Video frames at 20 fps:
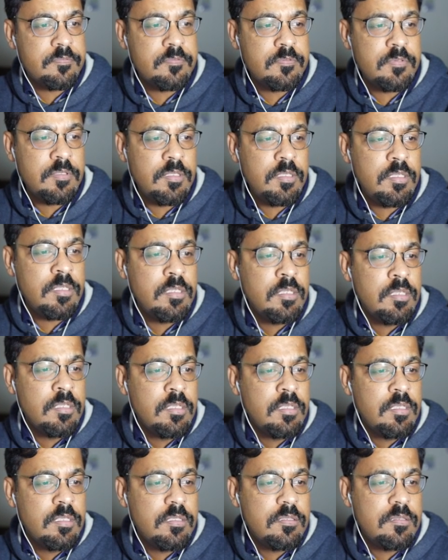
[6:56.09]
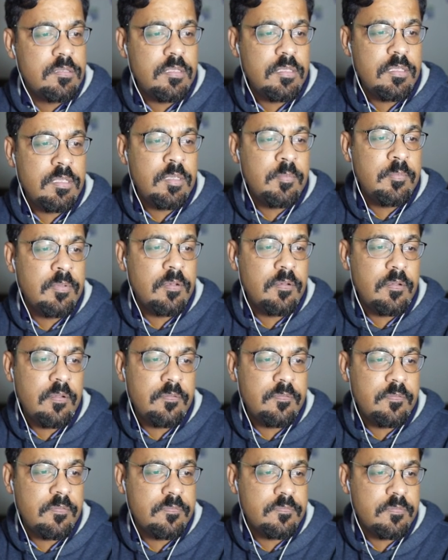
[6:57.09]
see the email
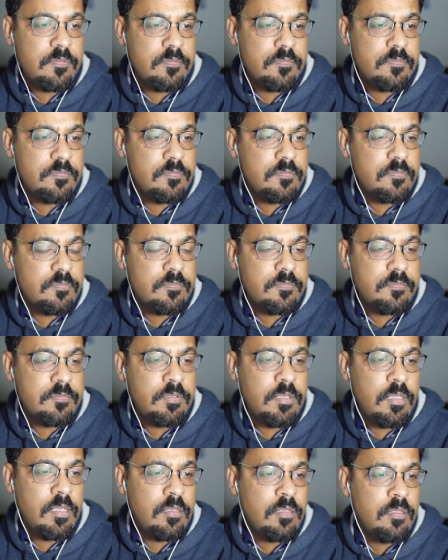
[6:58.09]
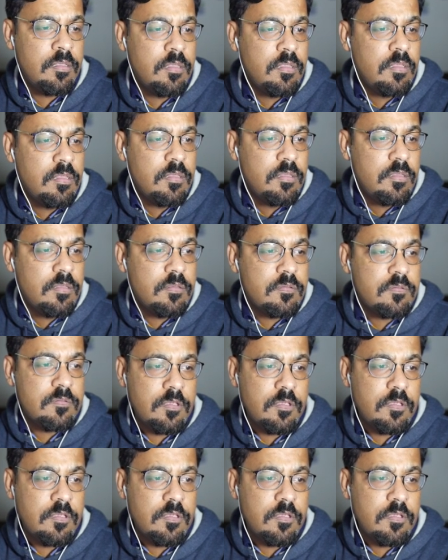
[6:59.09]
addresses. Yeah, so I